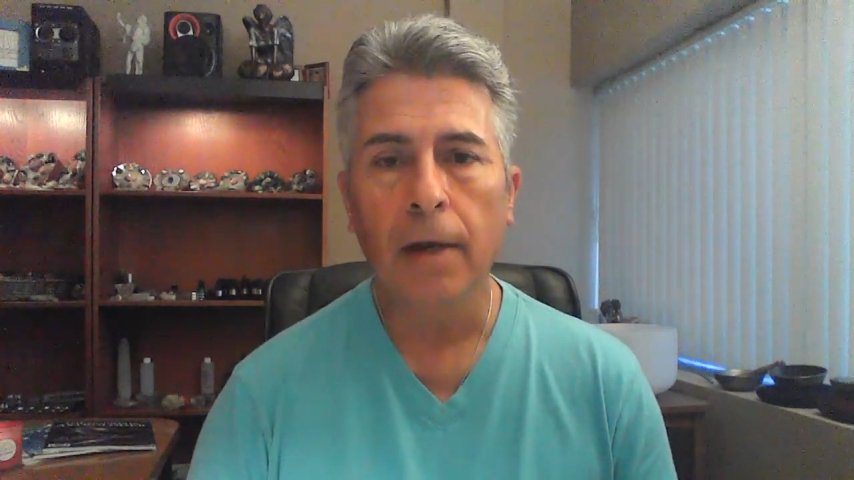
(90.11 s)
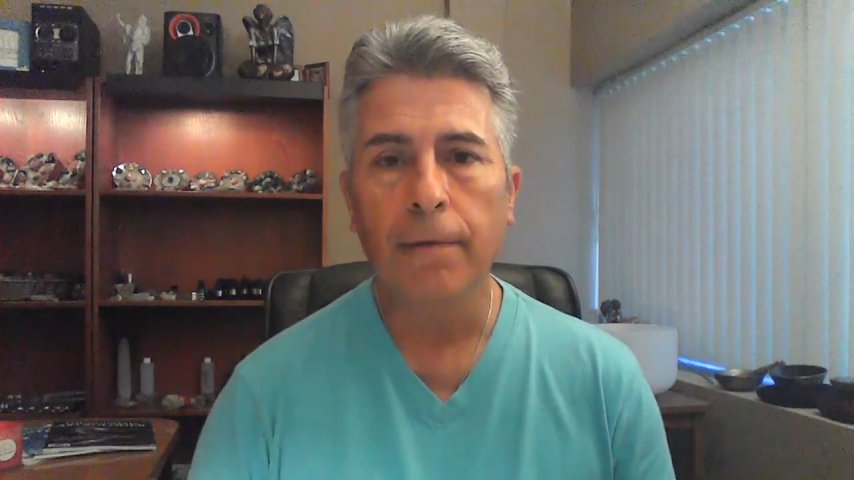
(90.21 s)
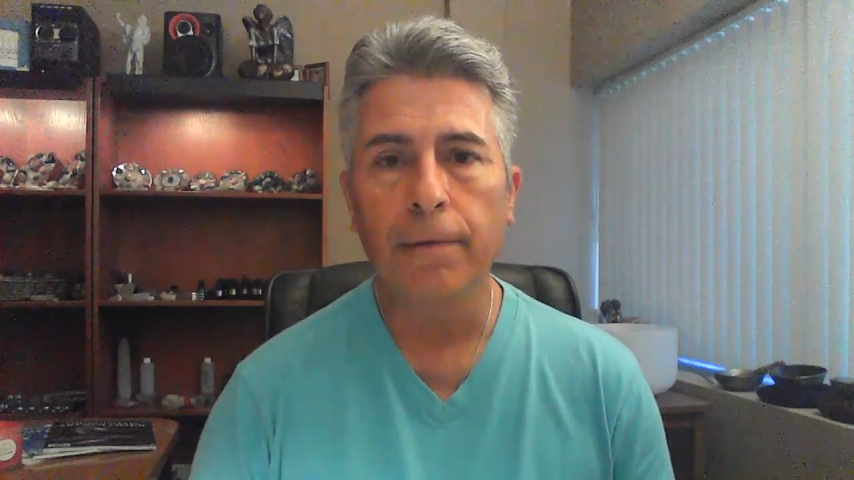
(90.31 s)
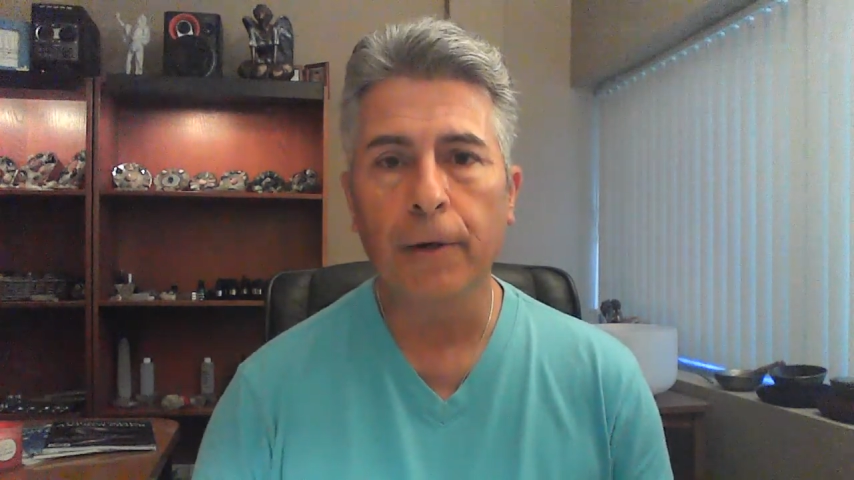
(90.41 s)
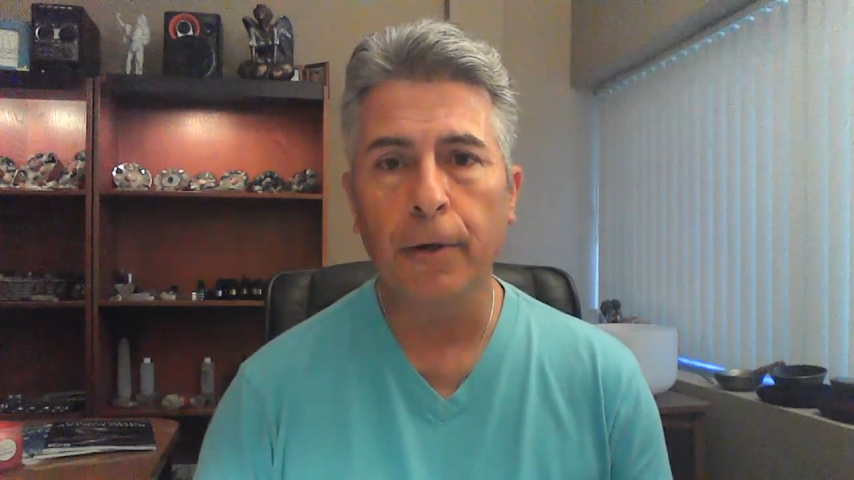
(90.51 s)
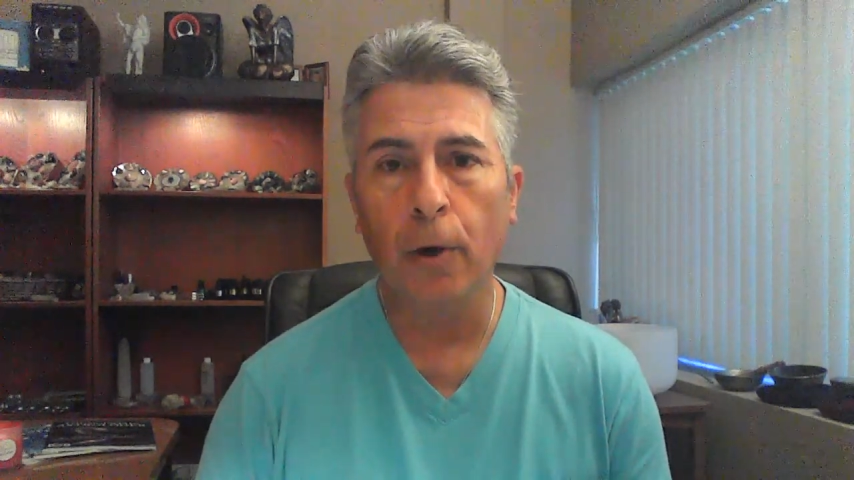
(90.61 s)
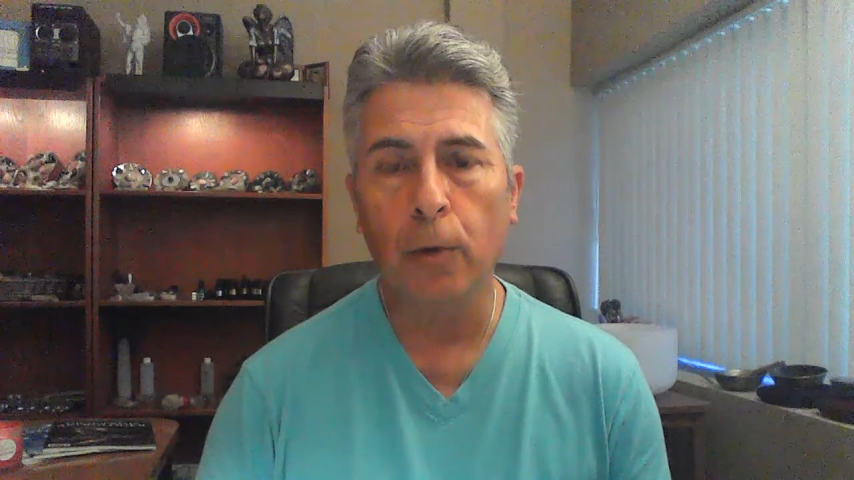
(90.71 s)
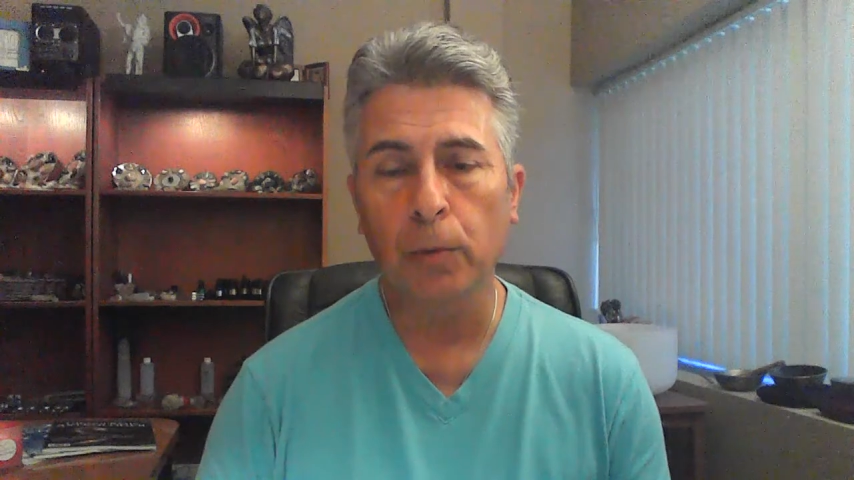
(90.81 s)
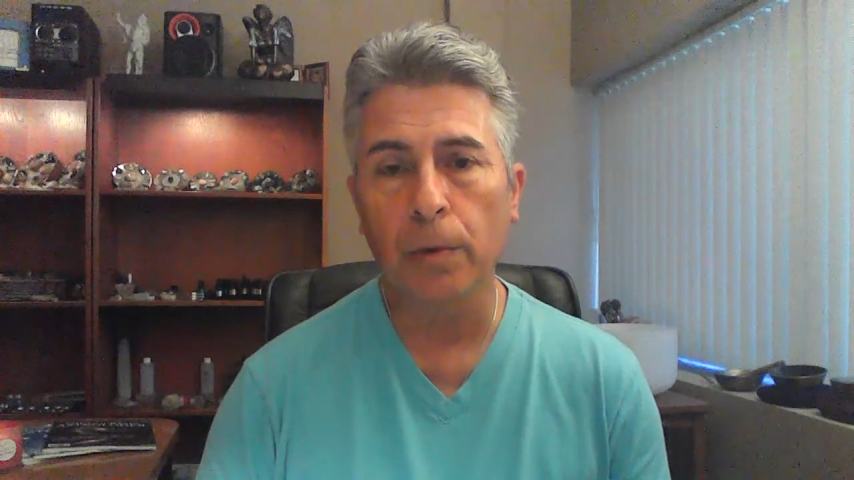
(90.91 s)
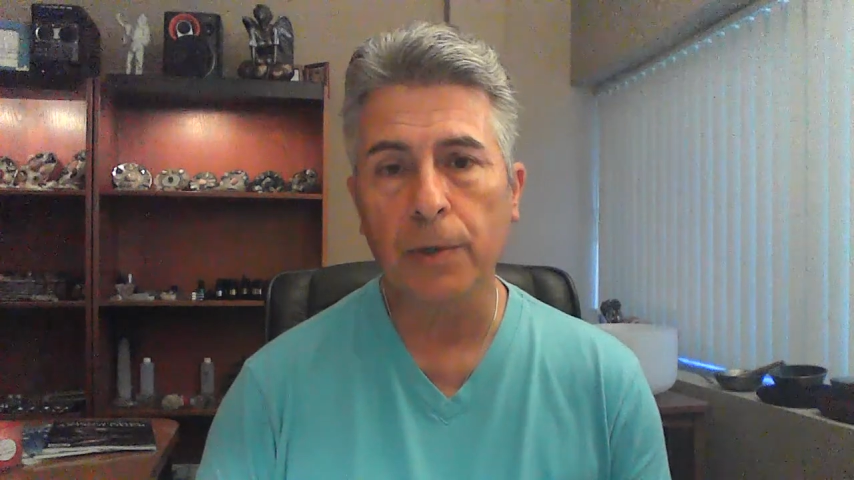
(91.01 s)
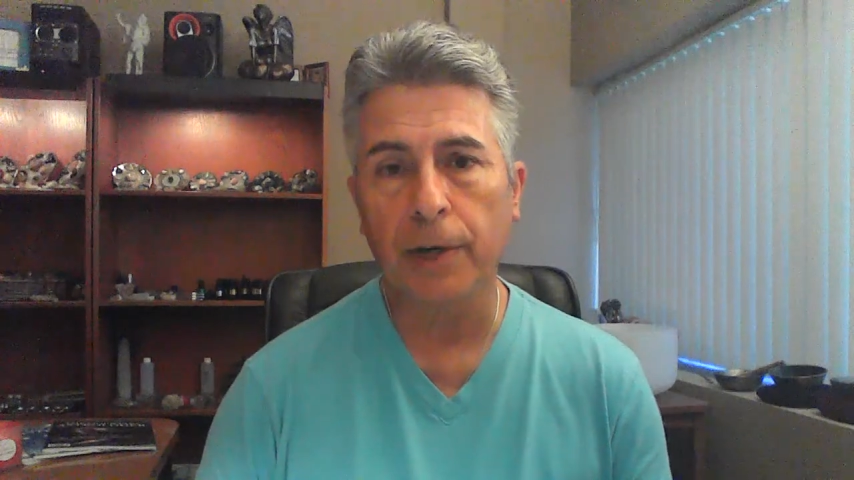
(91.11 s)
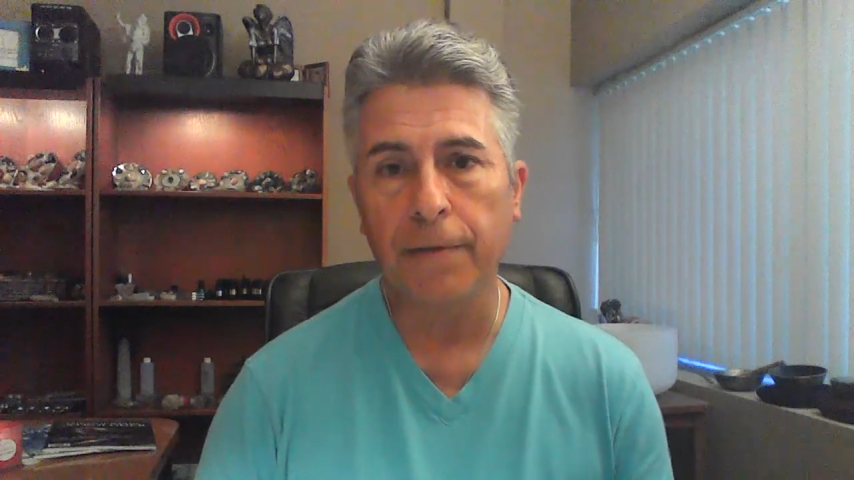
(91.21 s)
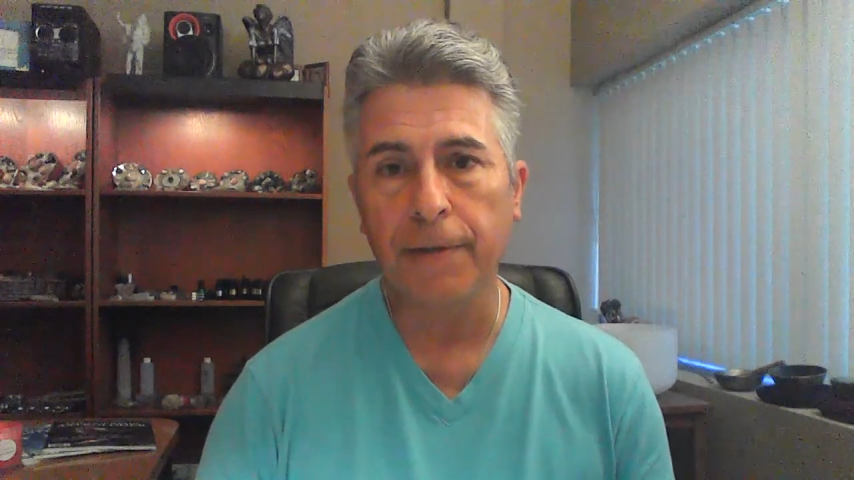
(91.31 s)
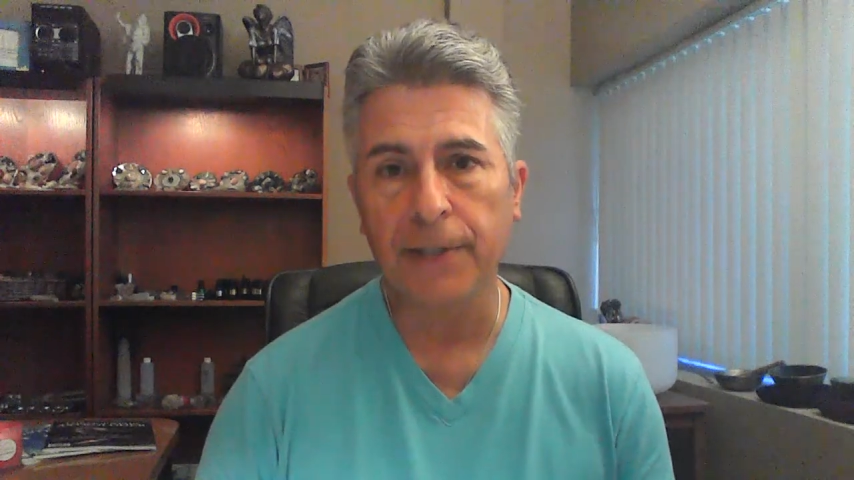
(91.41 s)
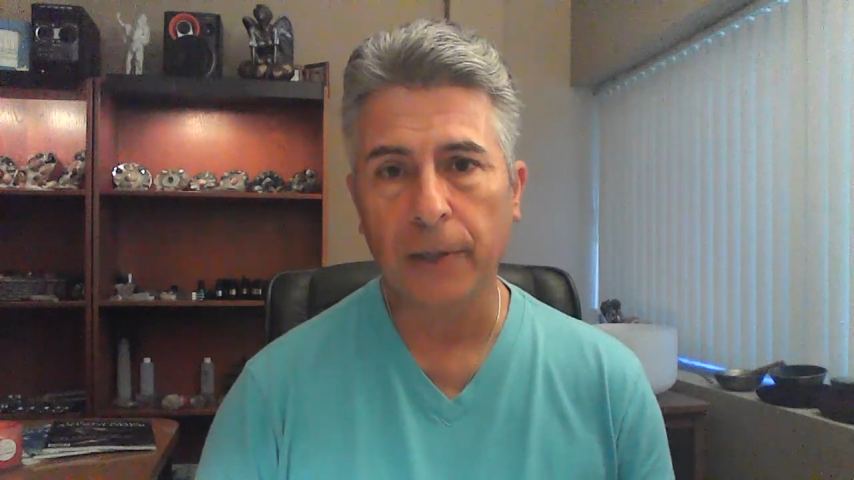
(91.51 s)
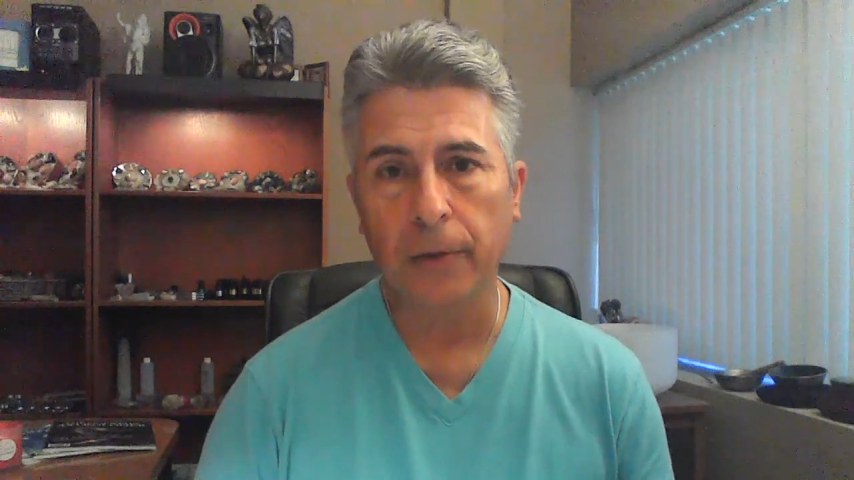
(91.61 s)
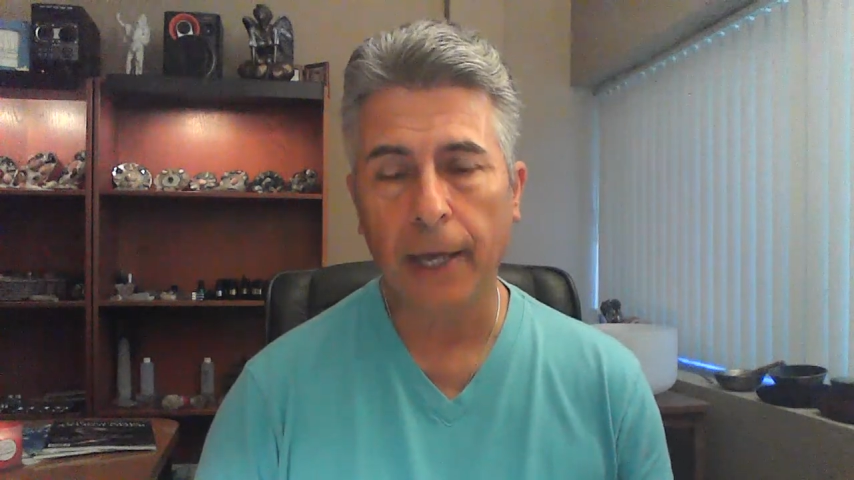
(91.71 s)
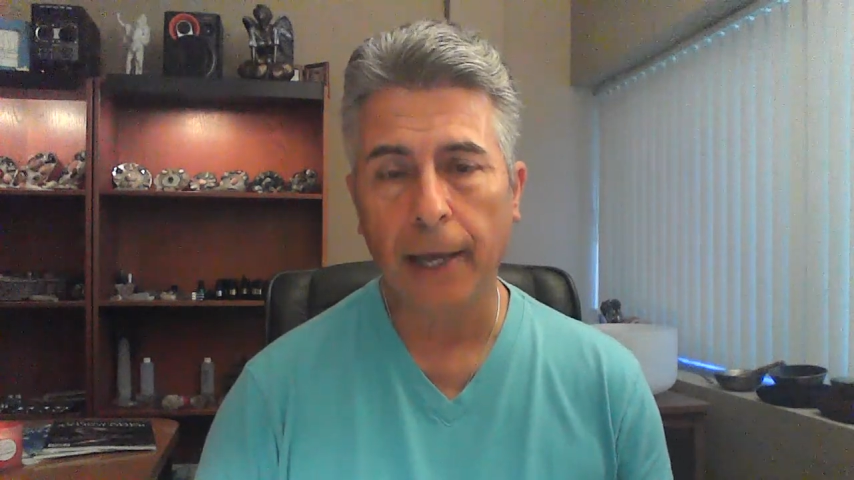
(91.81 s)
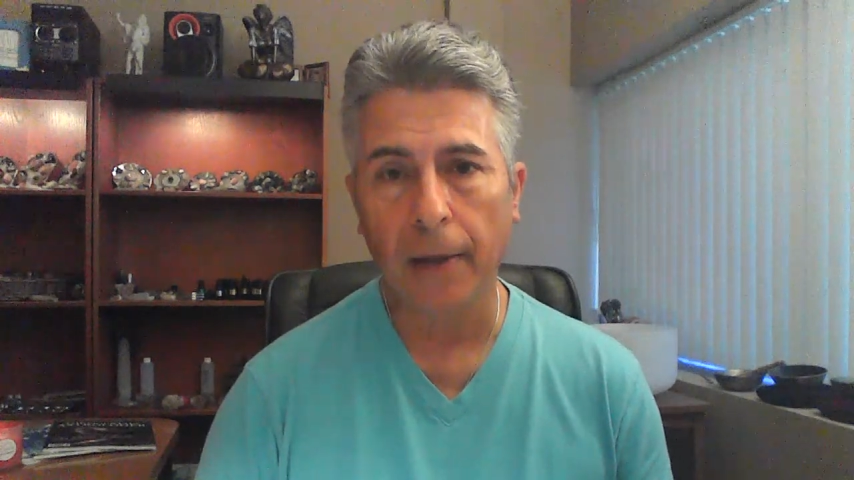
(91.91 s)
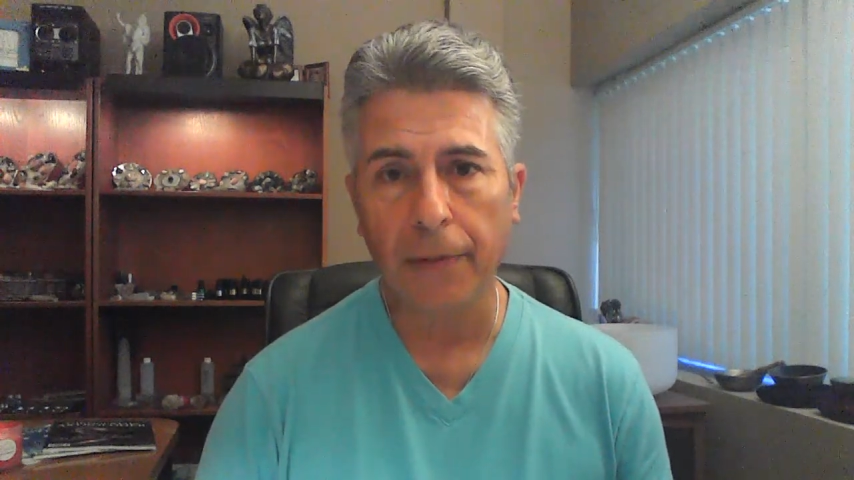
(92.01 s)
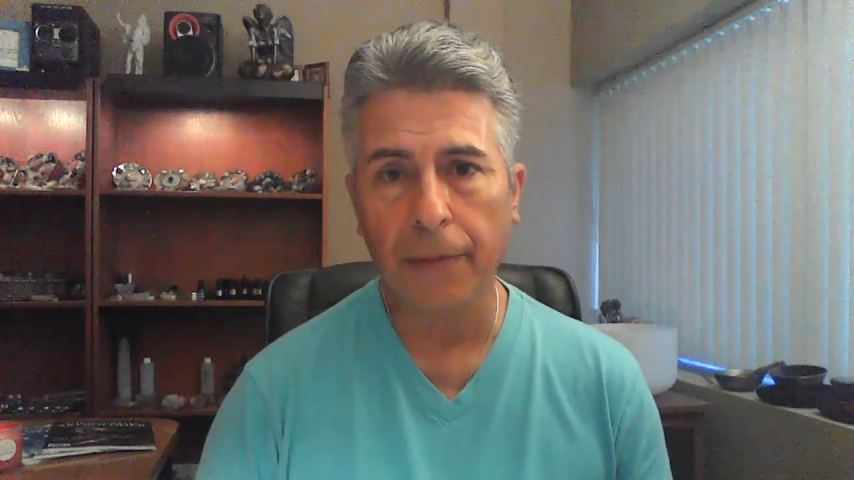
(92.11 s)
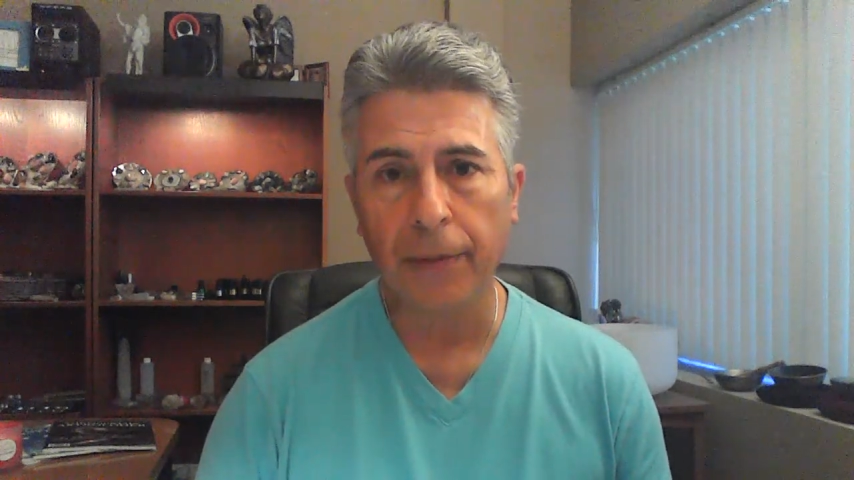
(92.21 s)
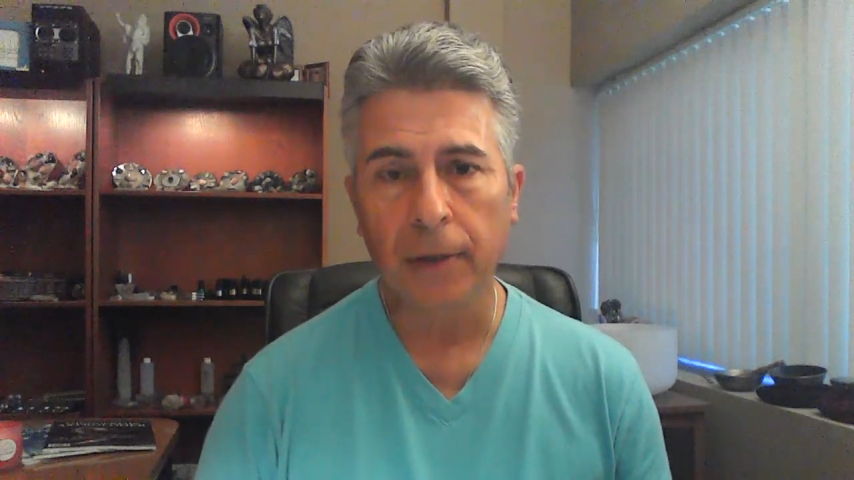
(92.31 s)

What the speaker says: Virgo rules our physical health,